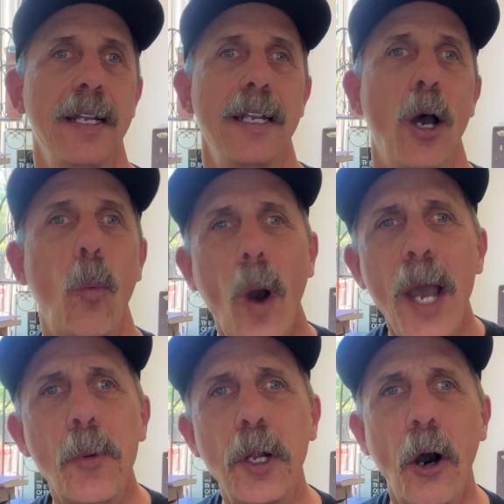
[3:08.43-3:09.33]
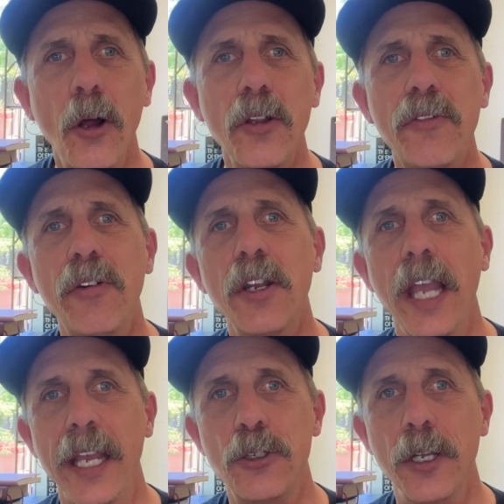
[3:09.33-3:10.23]
Now, why would all of
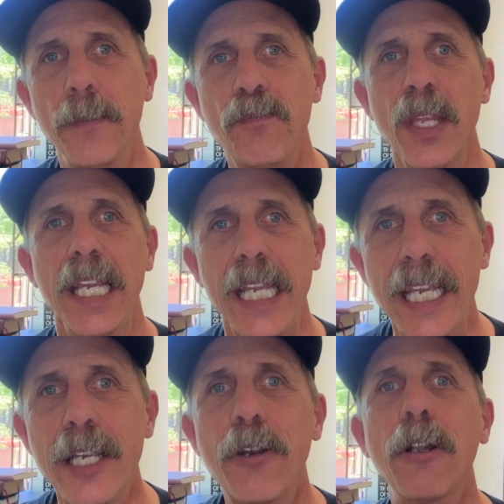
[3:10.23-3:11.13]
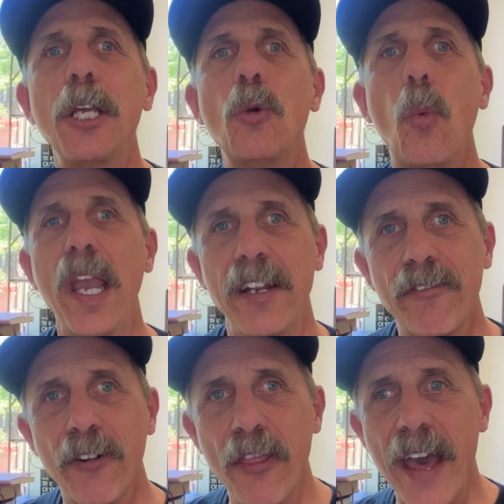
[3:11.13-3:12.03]
creation eagerly wait
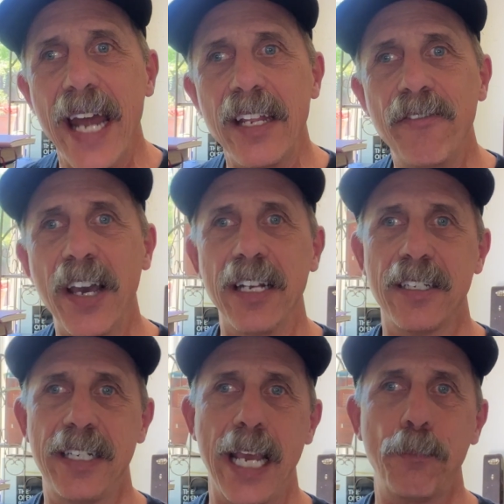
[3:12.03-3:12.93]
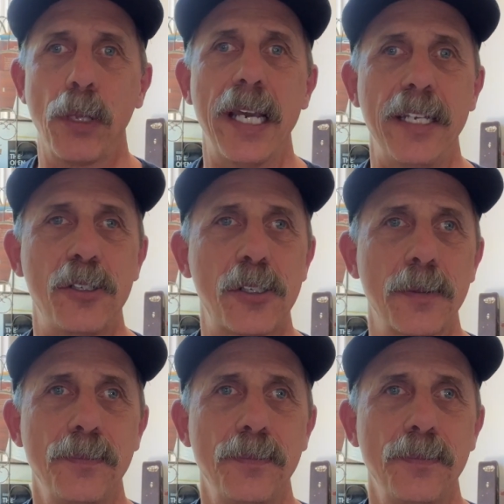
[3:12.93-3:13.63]
for that event to take place?